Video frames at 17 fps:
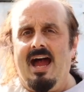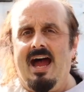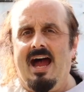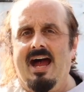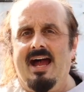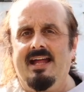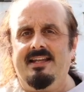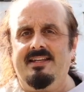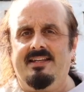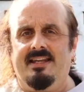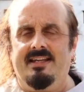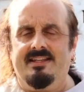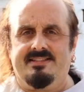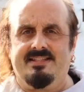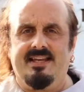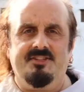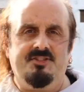and
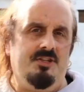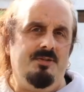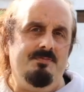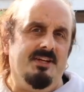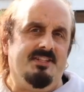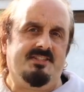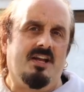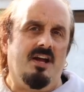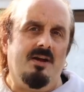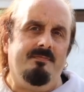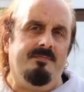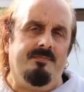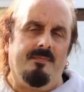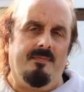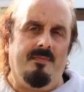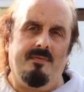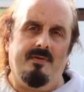it said, "You must come